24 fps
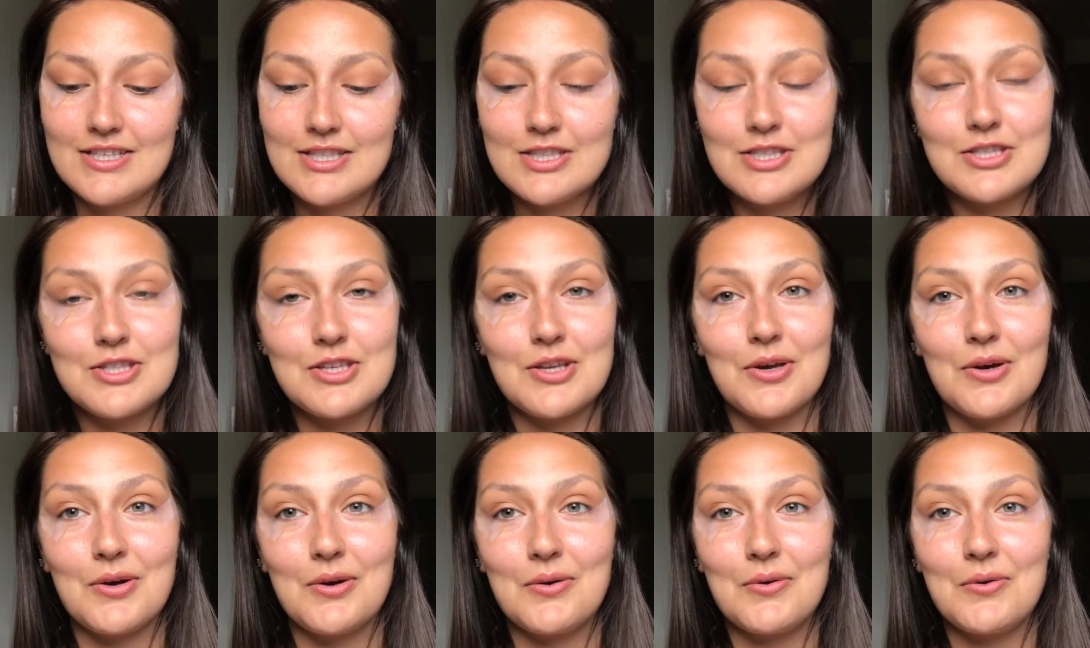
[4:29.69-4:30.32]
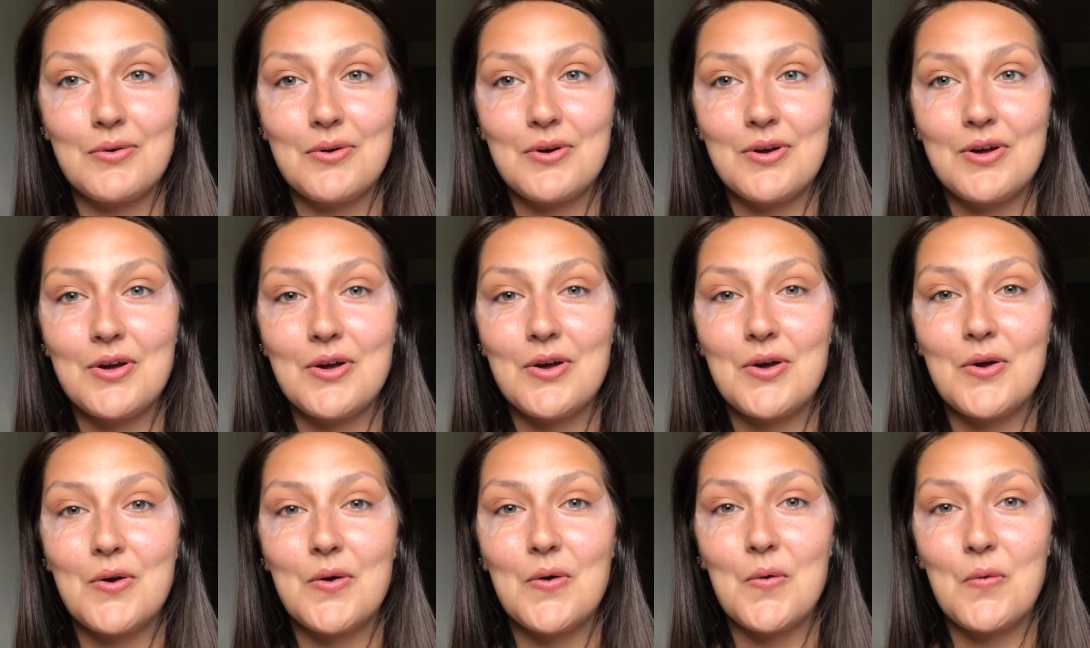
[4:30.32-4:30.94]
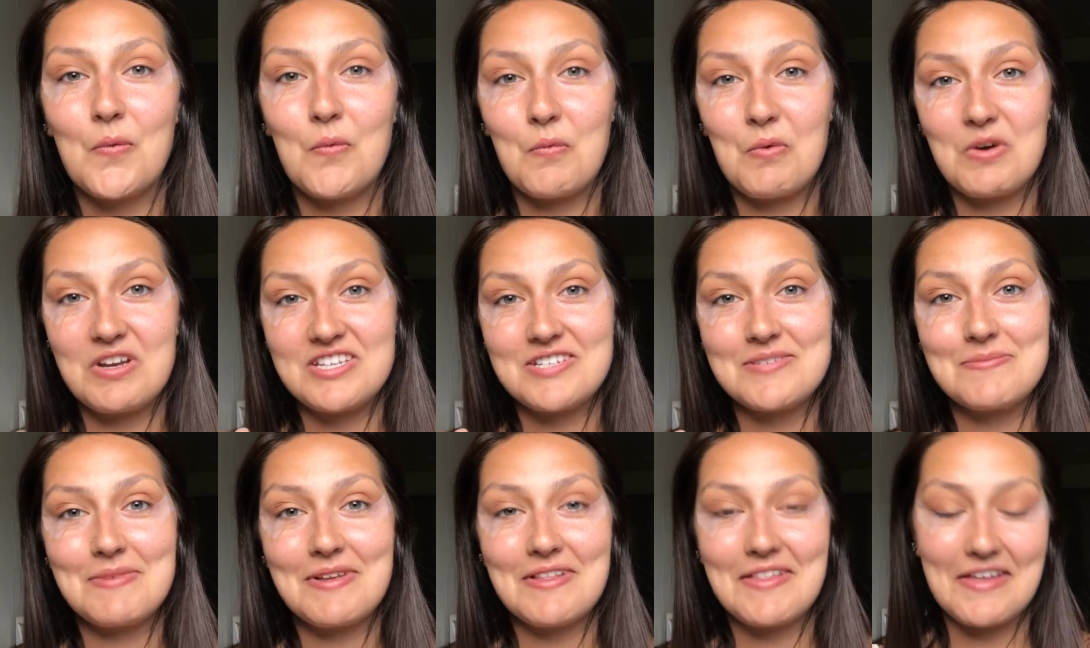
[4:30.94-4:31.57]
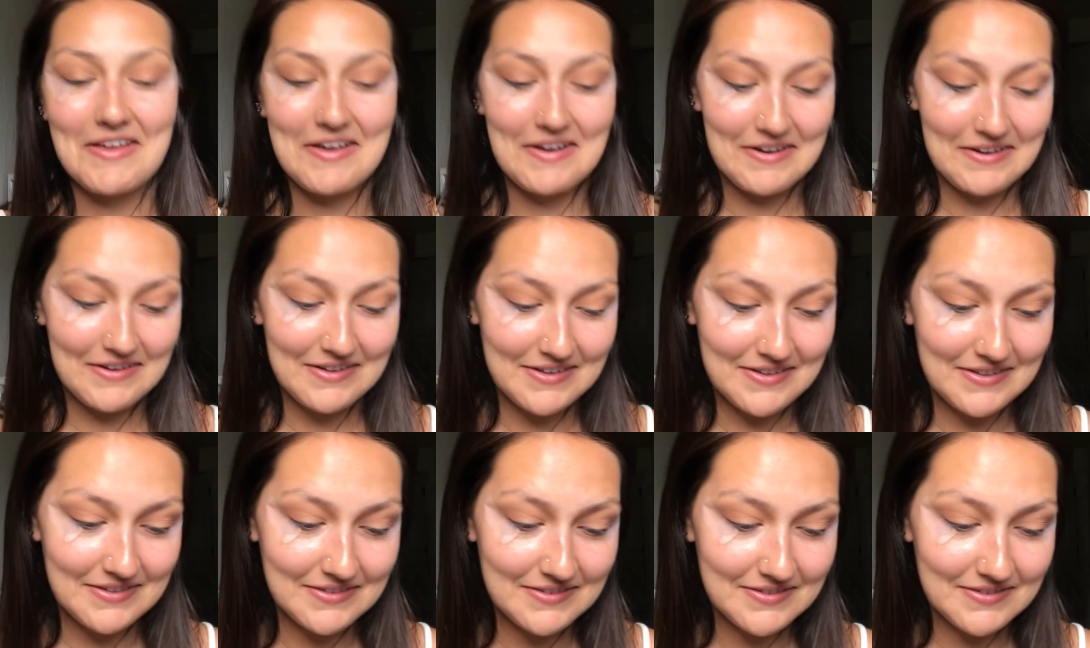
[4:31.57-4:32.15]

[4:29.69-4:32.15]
So wish me luck.